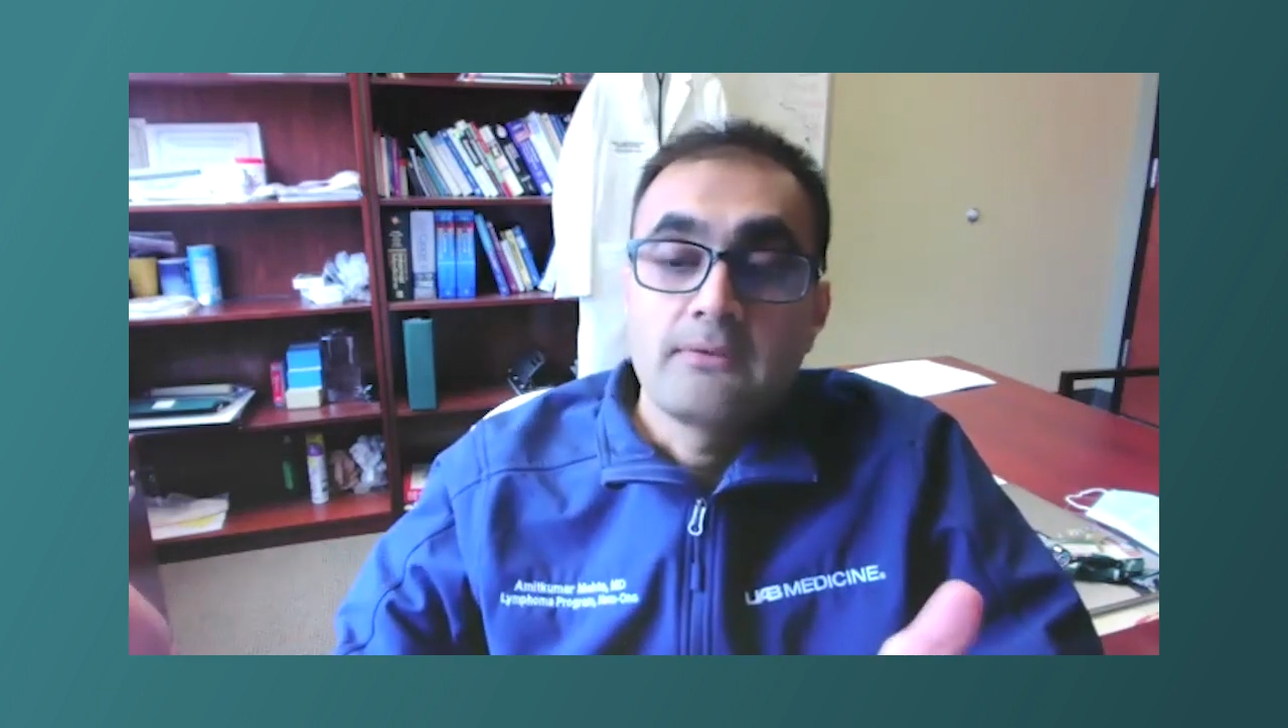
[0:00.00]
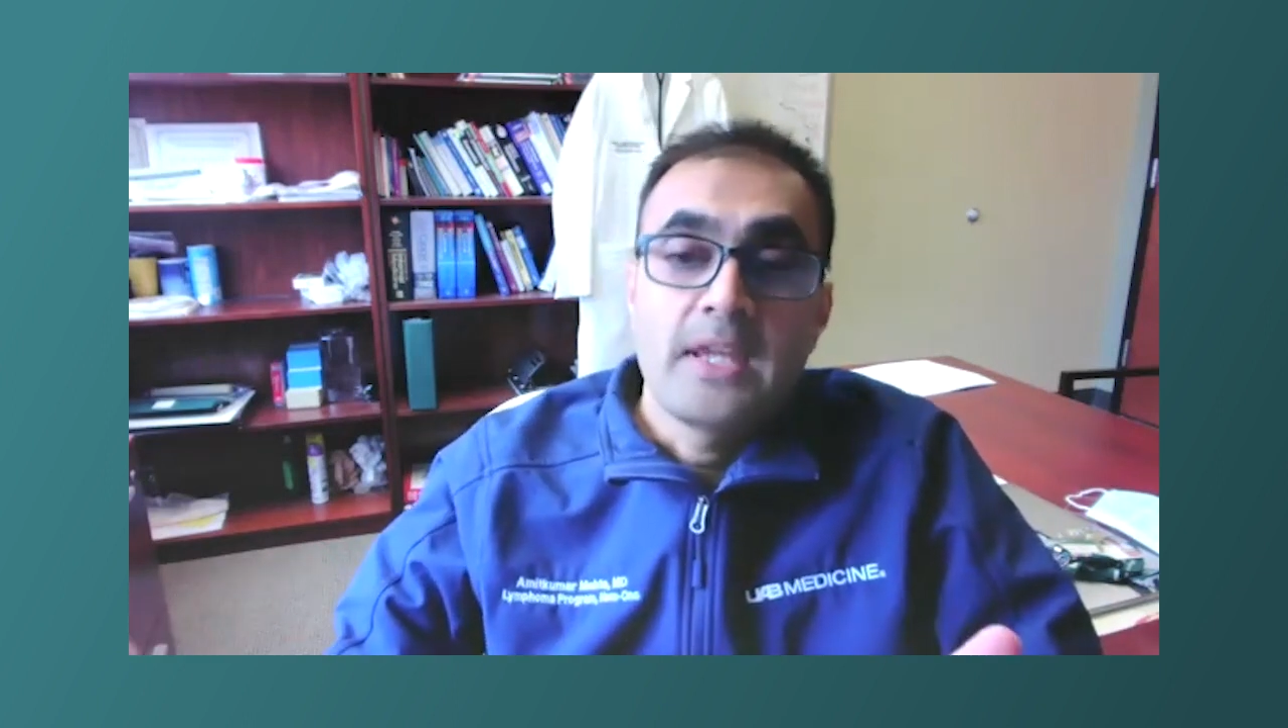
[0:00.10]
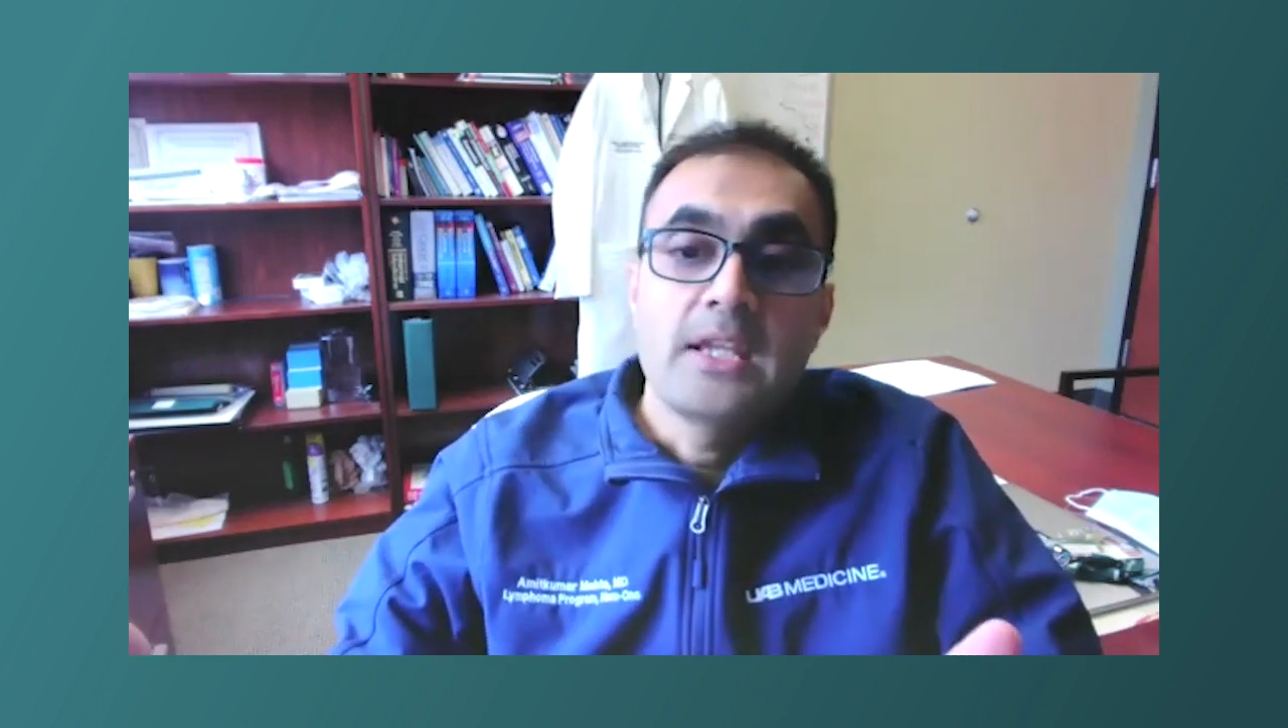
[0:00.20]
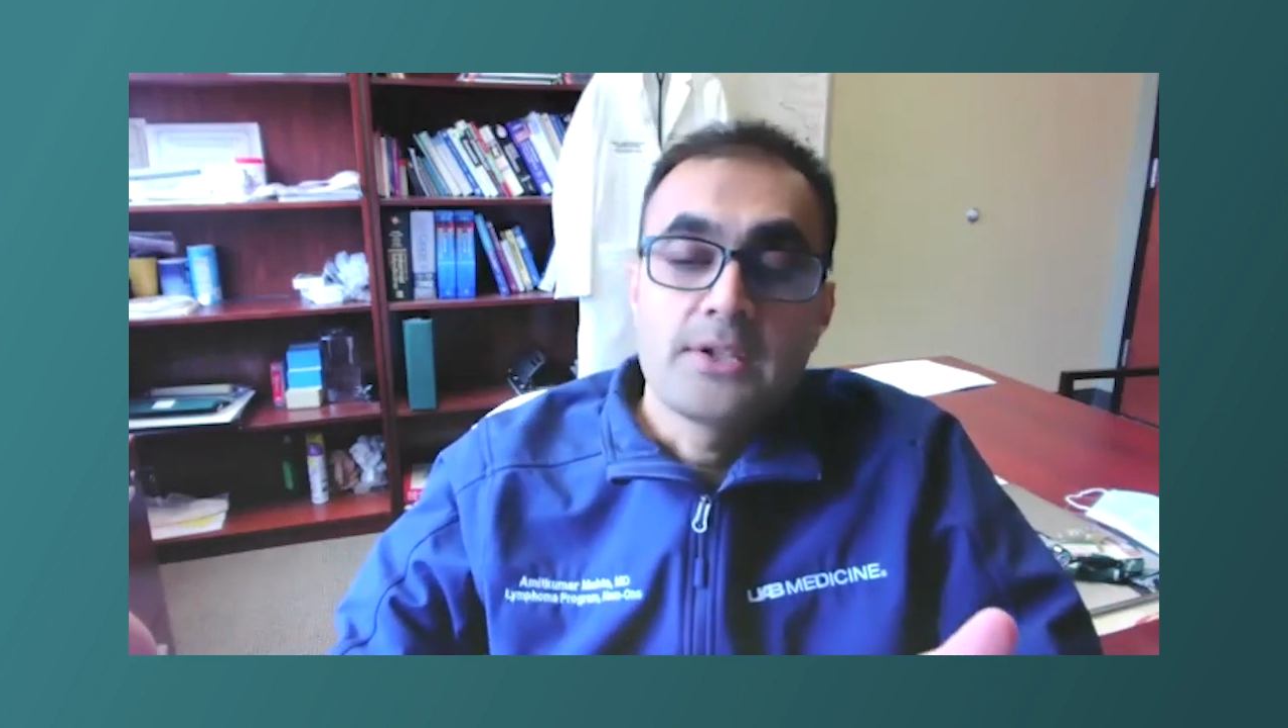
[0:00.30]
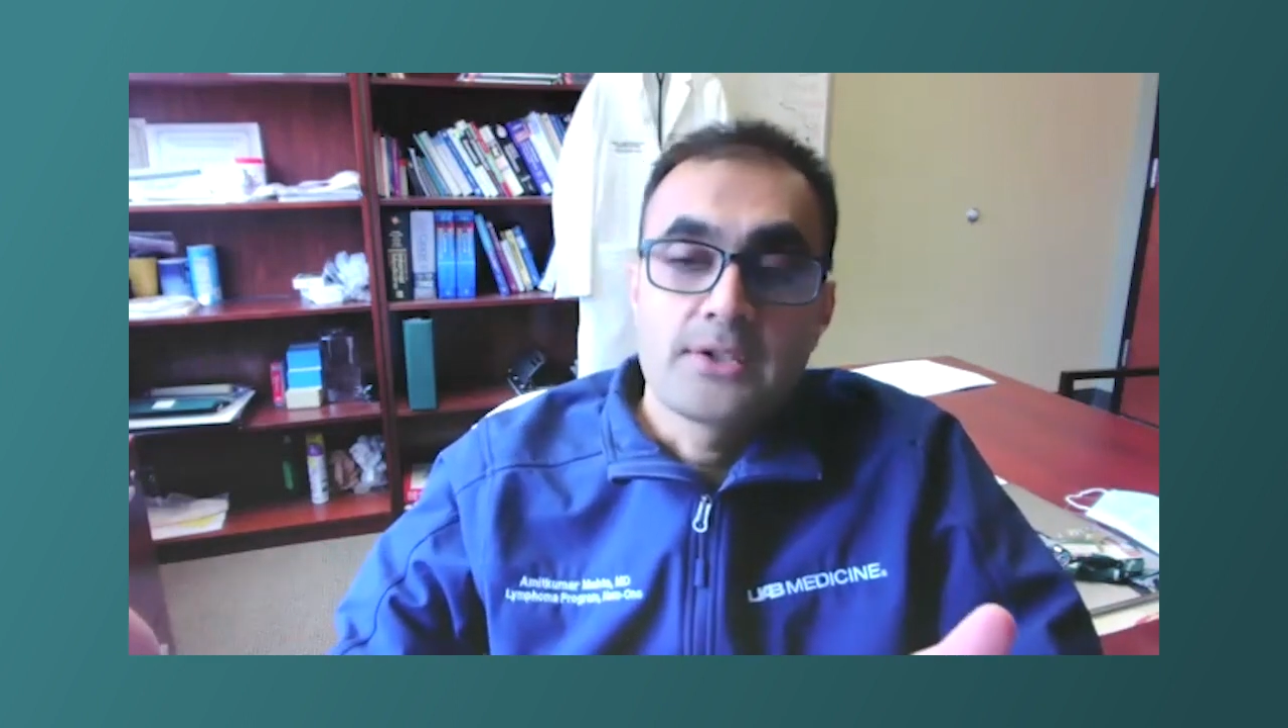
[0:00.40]

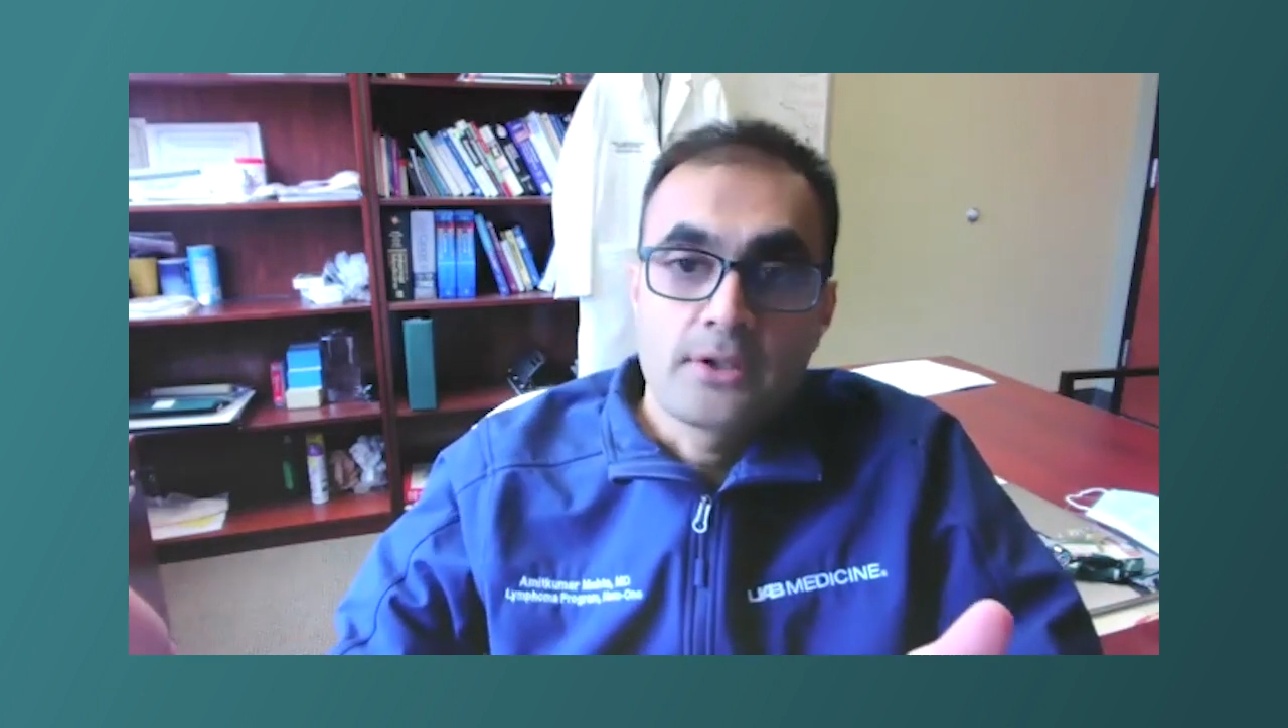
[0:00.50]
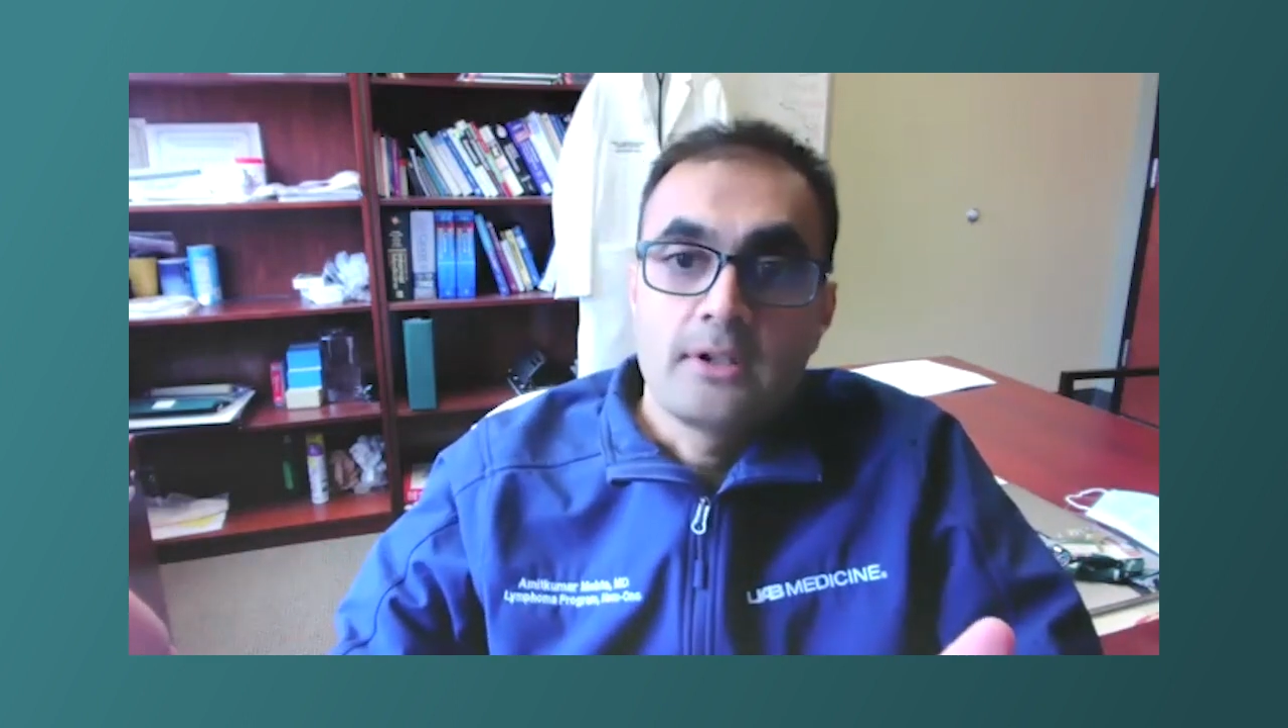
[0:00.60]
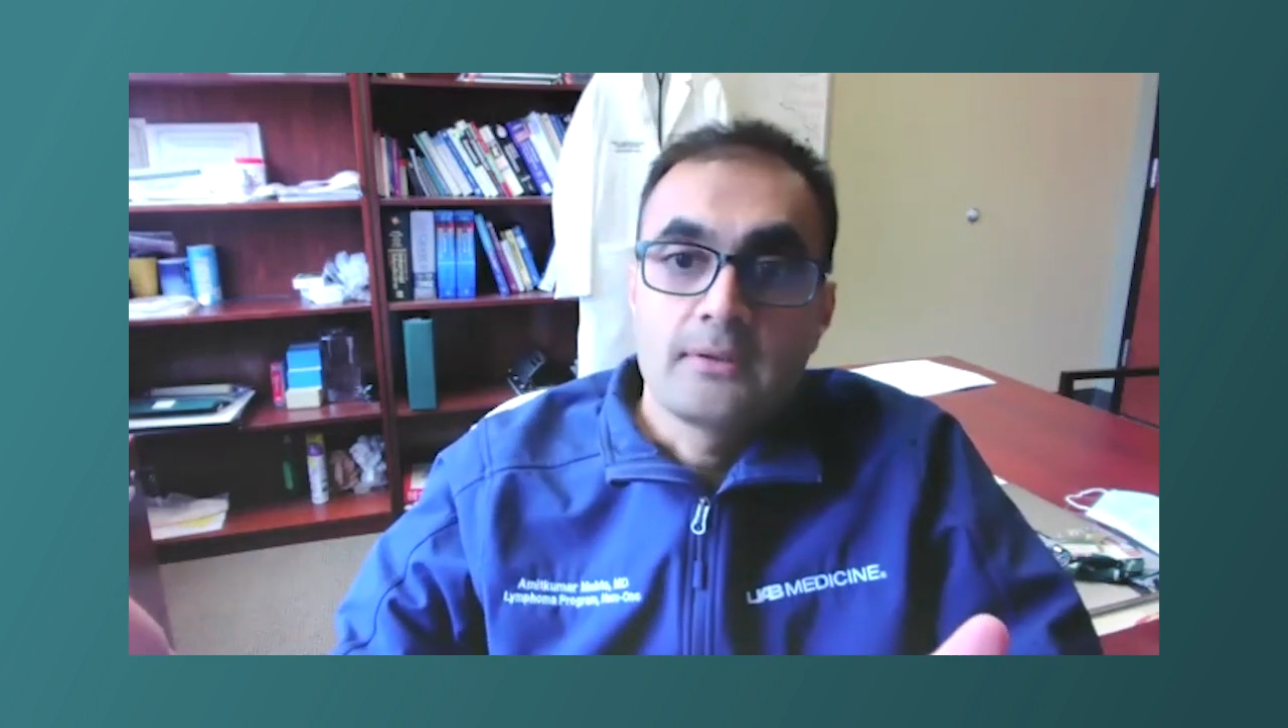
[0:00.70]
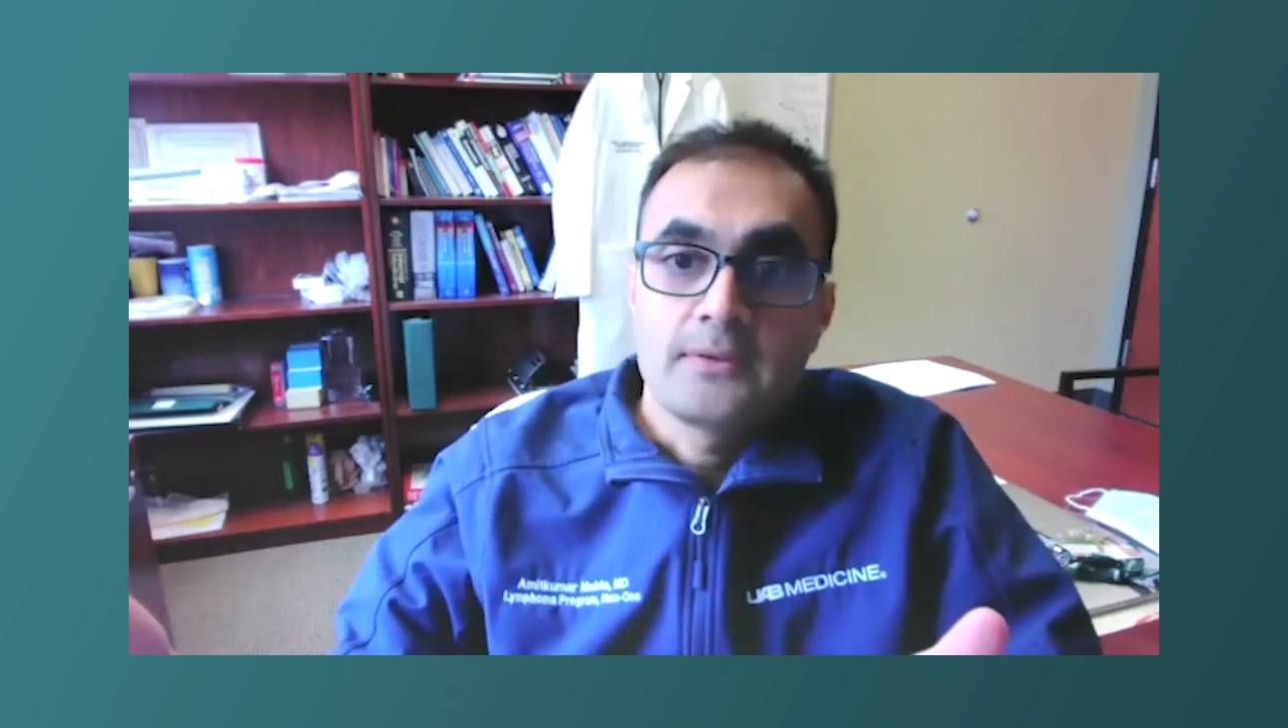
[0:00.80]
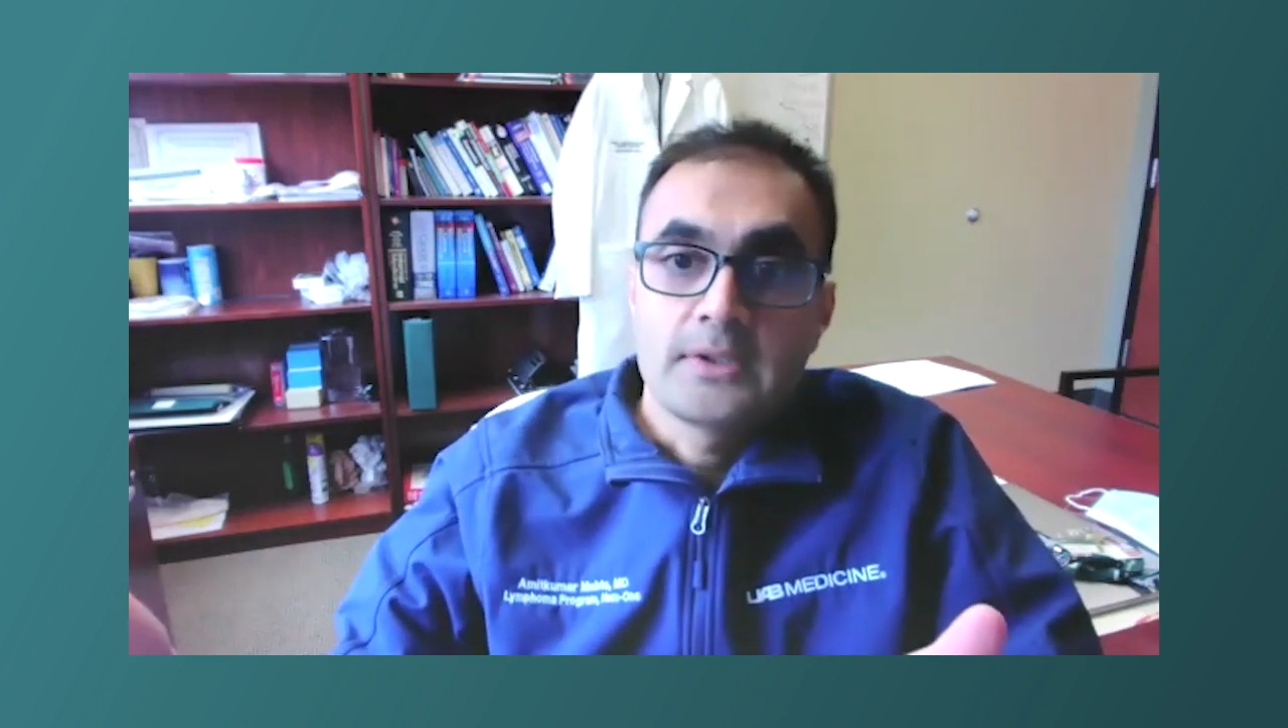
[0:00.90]
phase
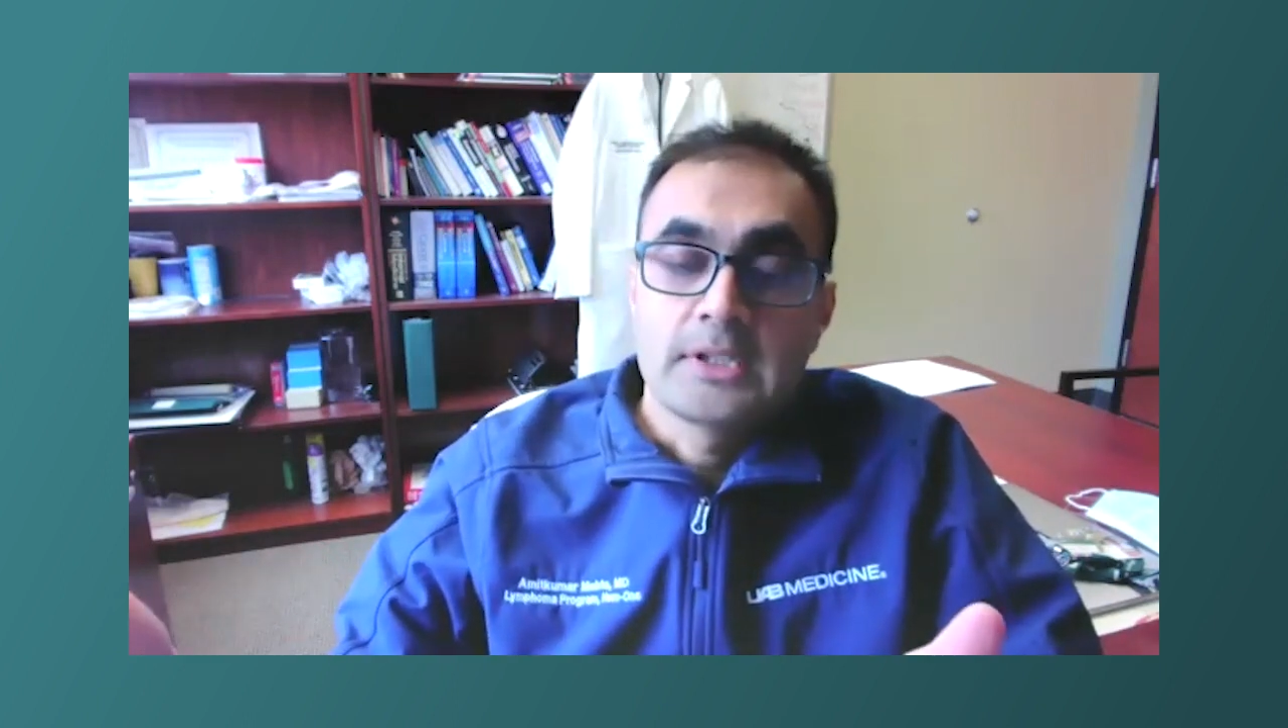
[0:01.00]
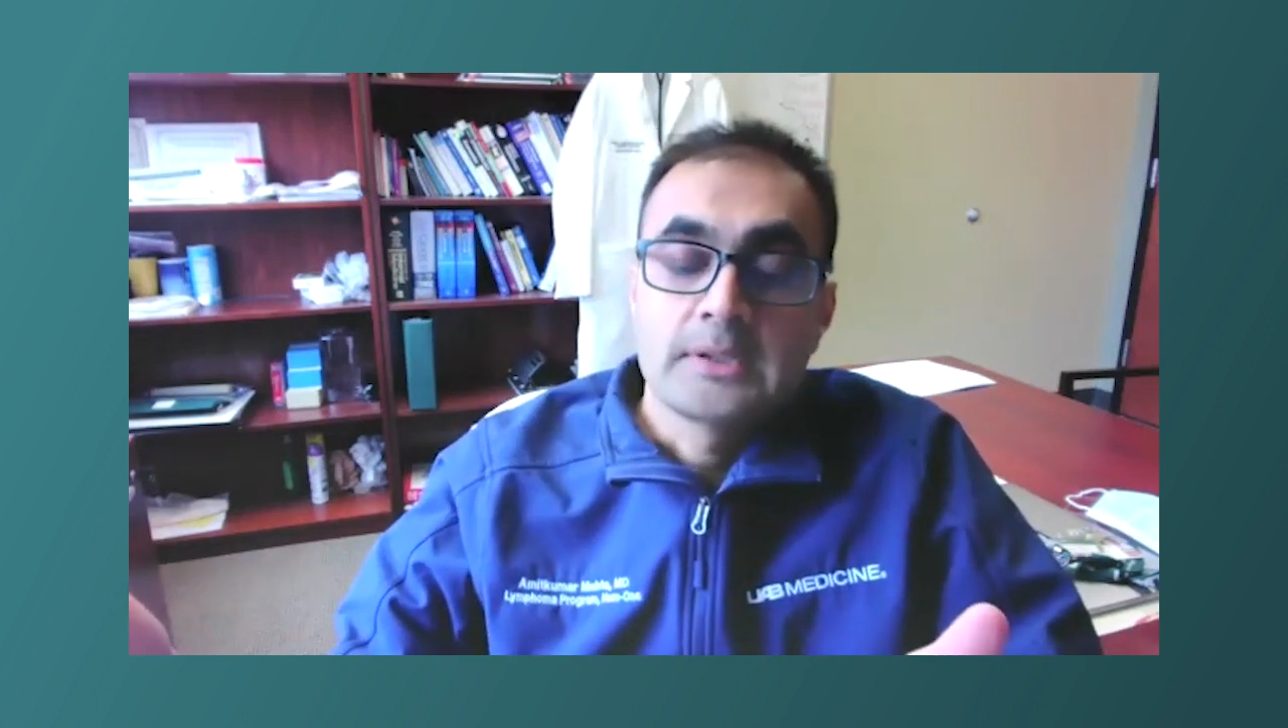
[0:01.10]
of